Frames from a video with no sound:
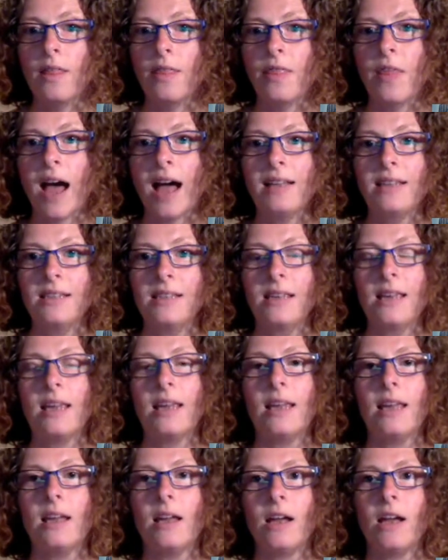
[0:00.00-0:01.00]
that's
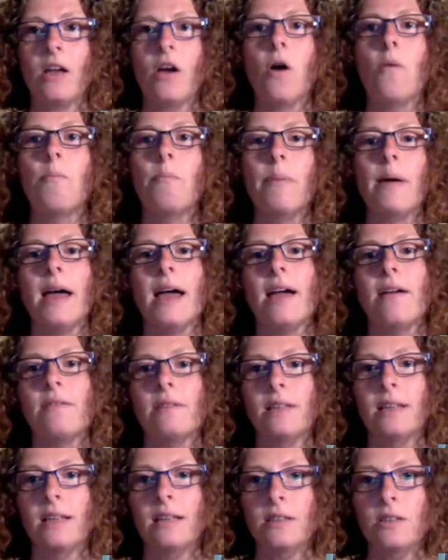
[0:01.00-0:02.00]

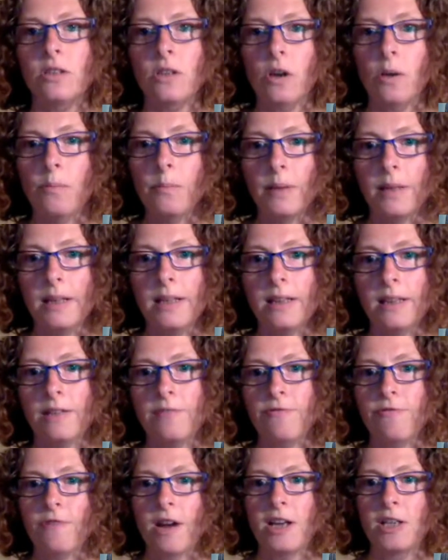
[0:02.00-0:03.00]
comparing it to completely
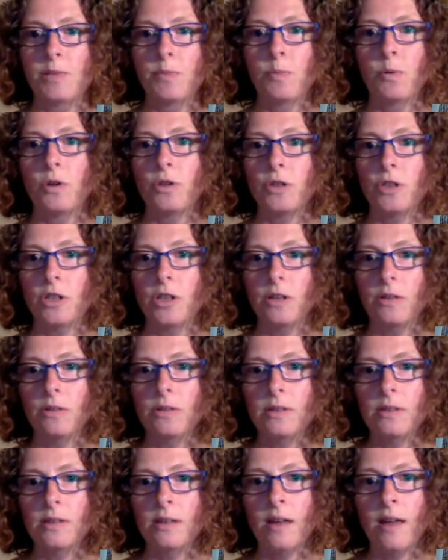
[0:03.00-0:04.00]
fresh
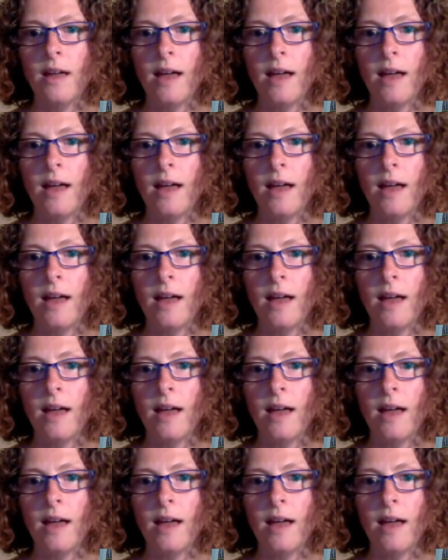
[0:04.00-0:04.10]
produce,